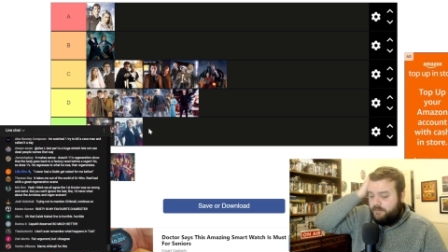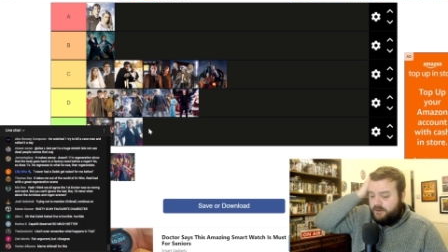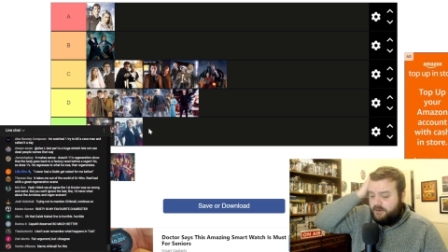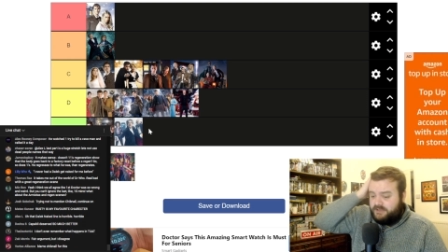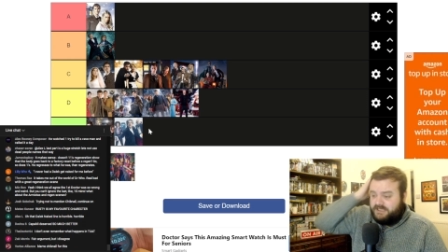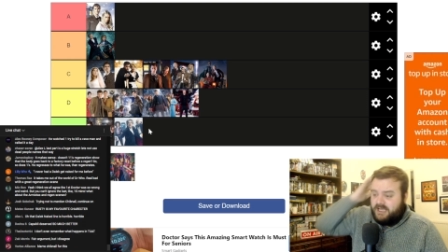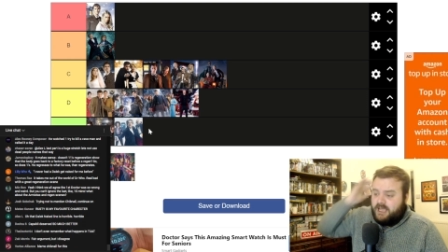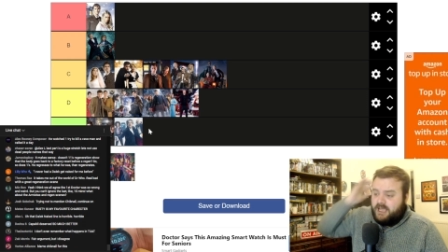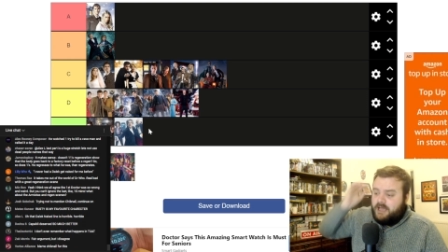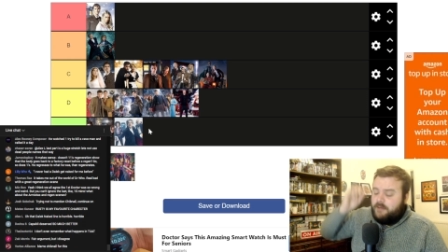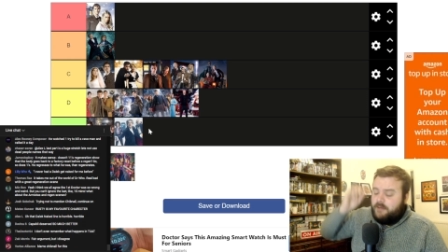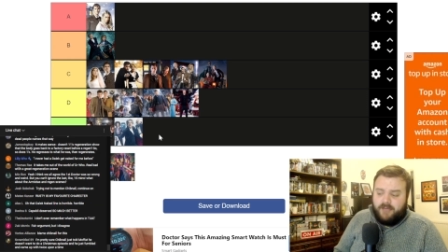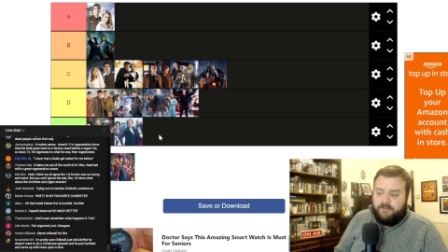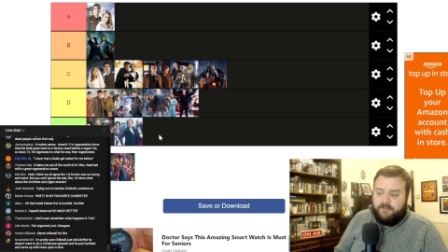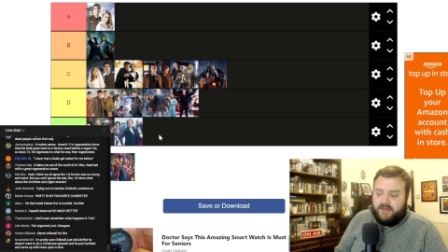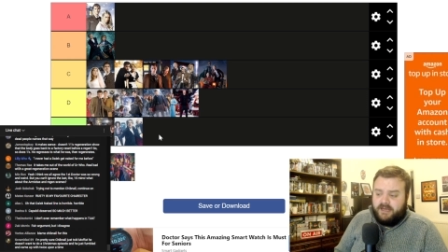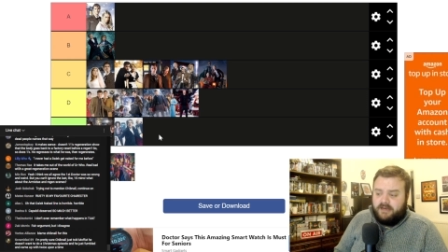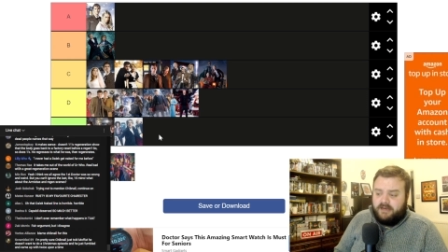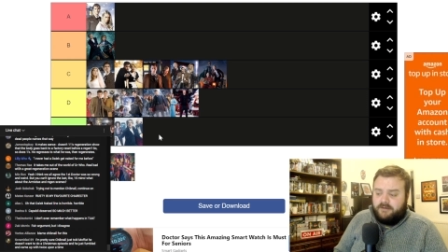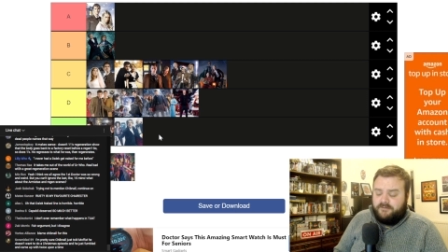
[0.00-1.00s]
but my
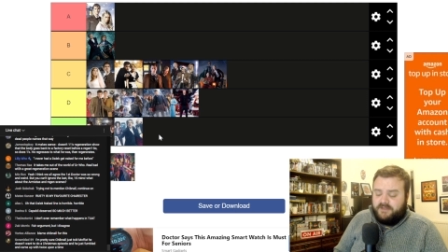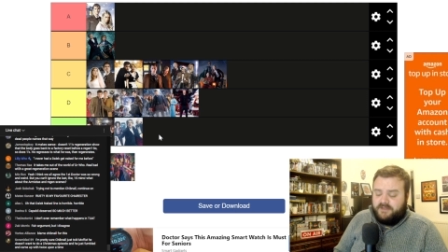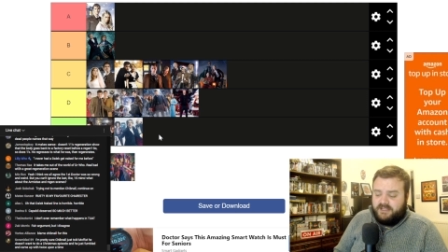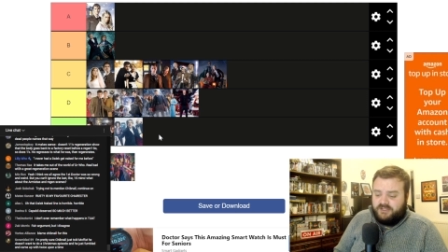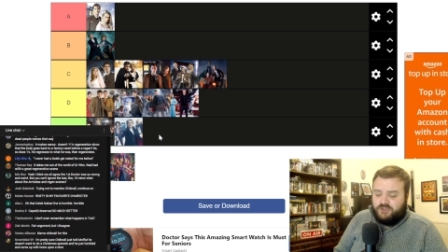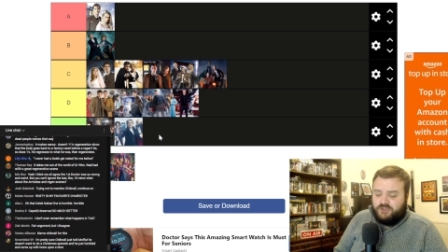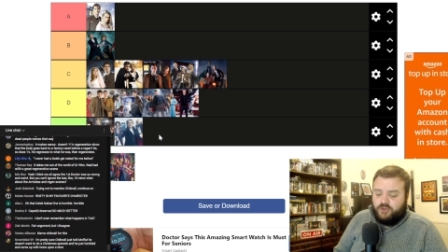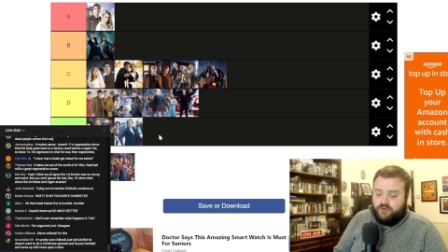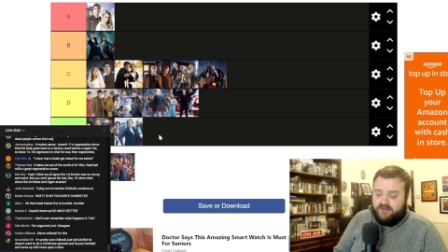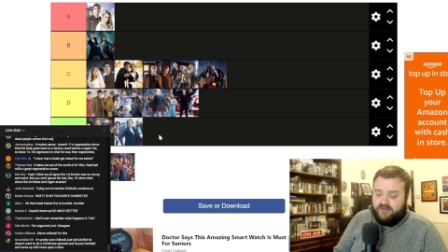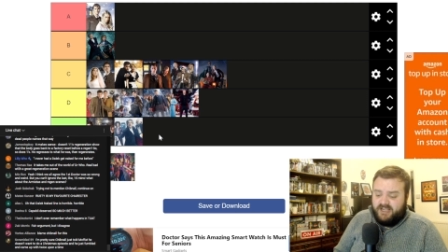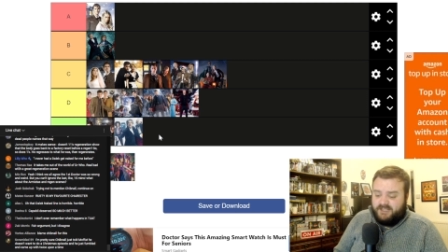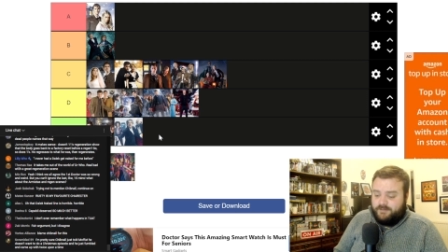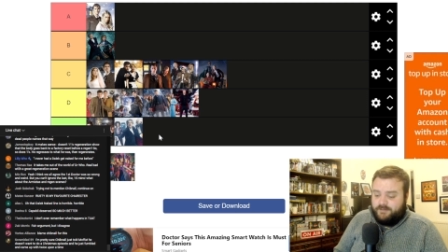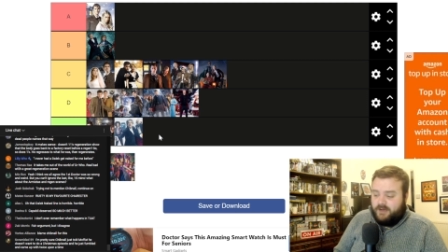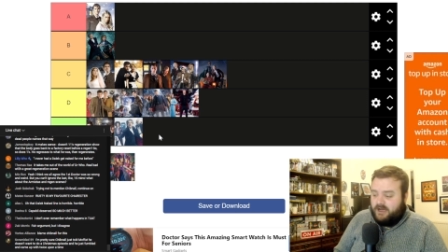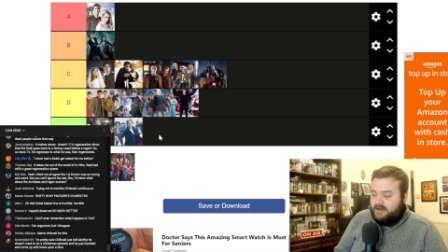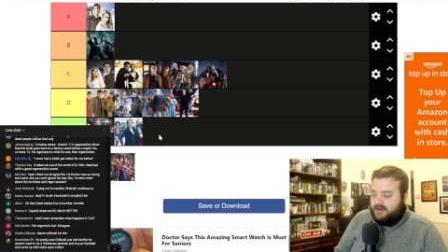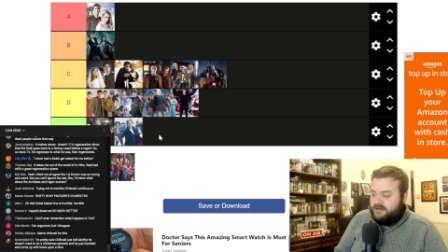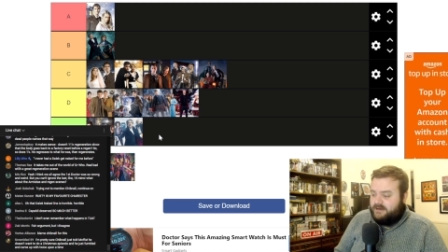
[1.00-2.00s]
opinion for this story is
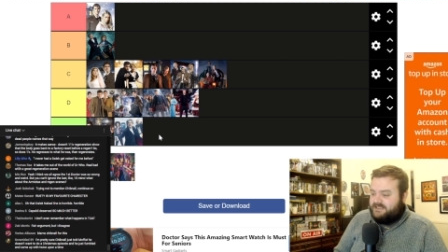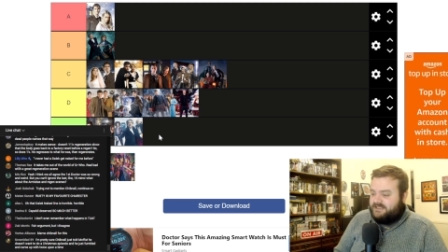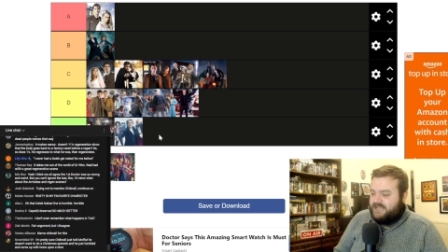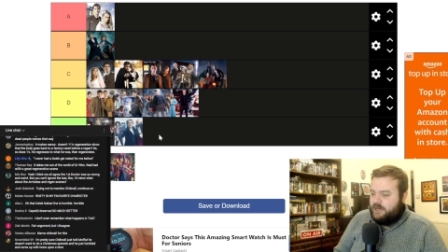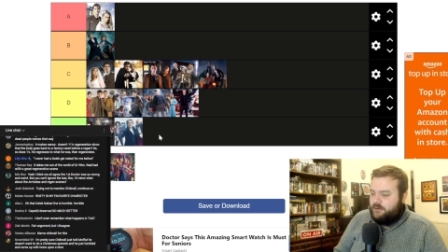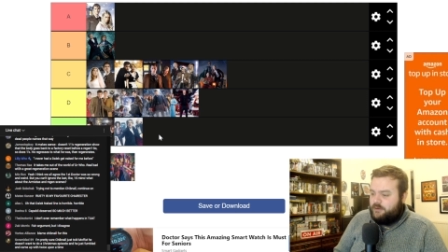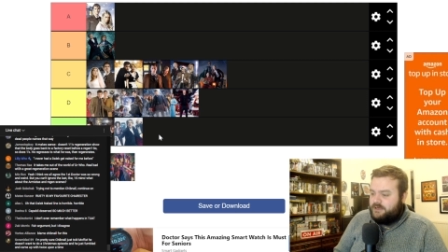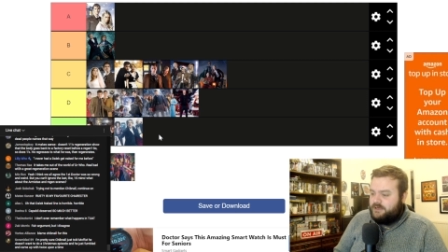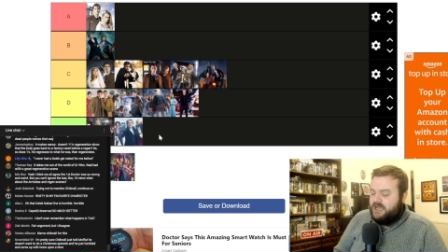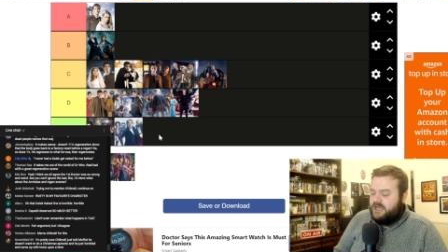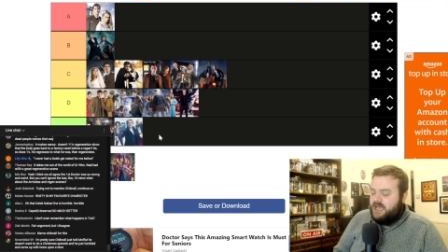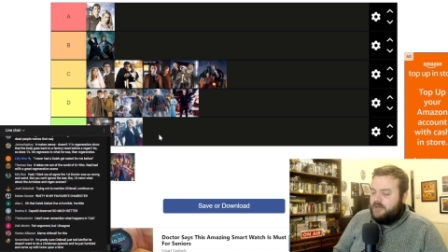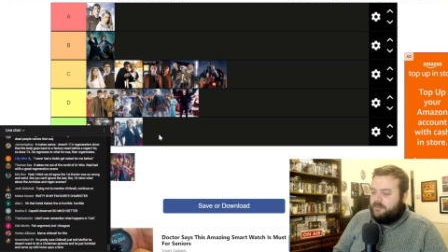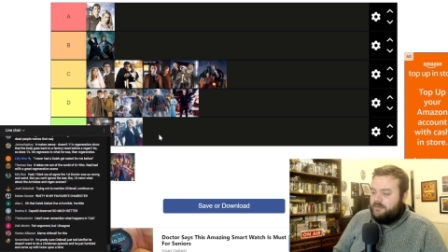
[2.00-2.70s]
partly soured